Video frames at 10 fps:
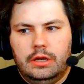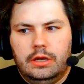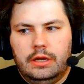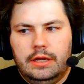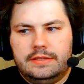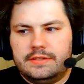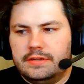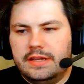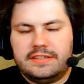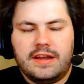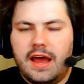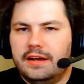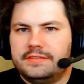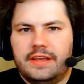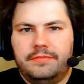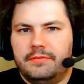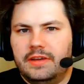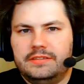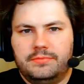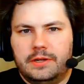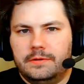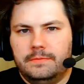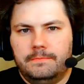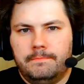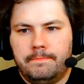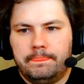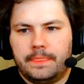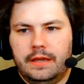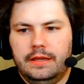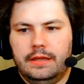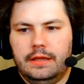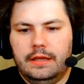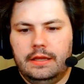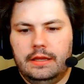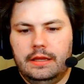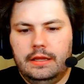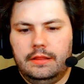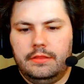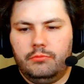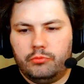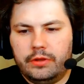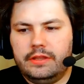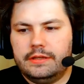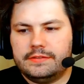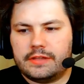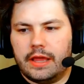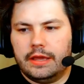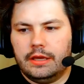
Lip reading: It's not a safe investment. Really, it's like